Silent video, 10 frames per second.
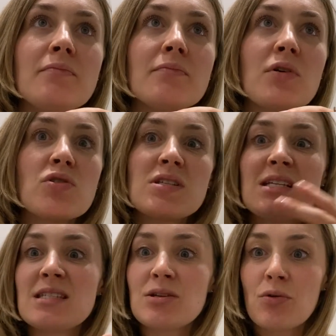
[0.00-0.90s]
because
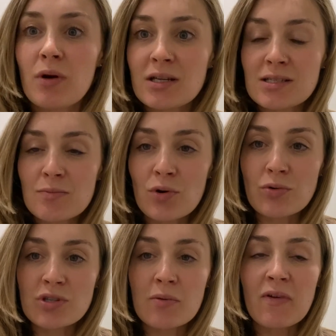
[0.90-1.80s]
he's still quite small.
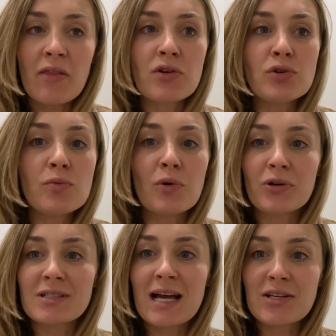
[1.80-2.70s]
So without the newborn
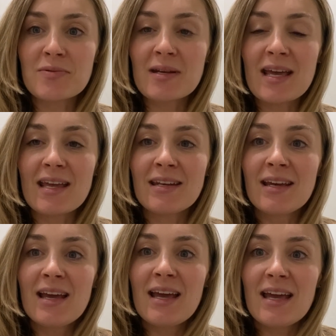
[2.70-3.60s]
attachment in,
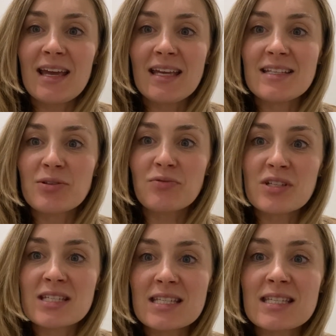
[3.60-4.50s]
he sort of
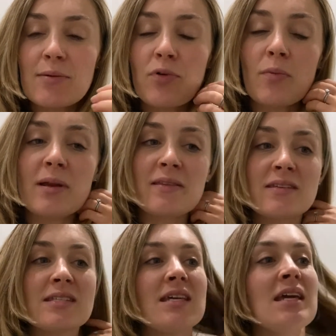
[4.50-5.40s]
doesn't sit properly in the
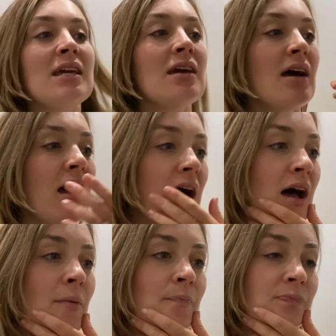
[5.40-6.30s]
seat.
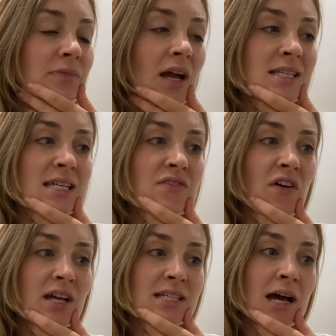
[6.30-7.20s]
I did
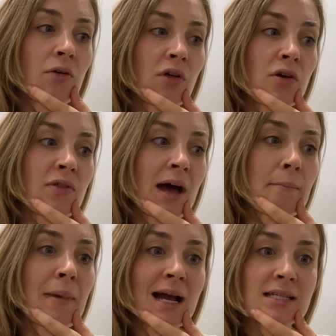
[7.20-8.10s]
find out though that
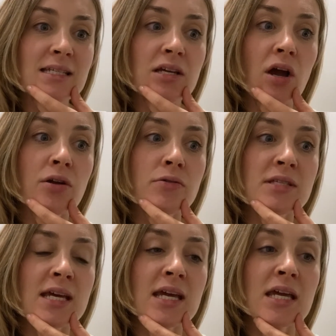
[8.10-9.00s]
Maxi
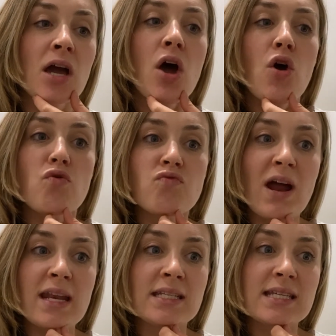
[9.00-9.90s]
Cozy
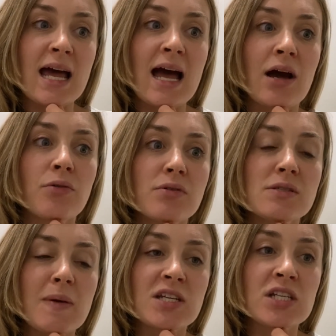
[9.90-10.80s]
rent out
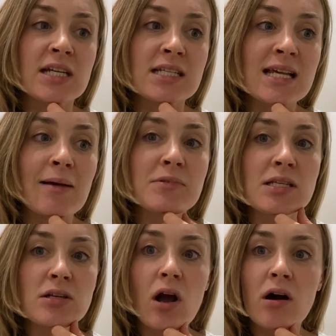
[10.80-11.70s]
specially
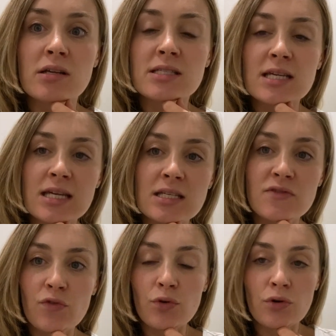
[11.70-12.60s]
adapted car seats
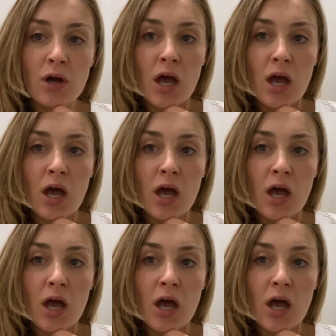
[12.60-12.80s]
for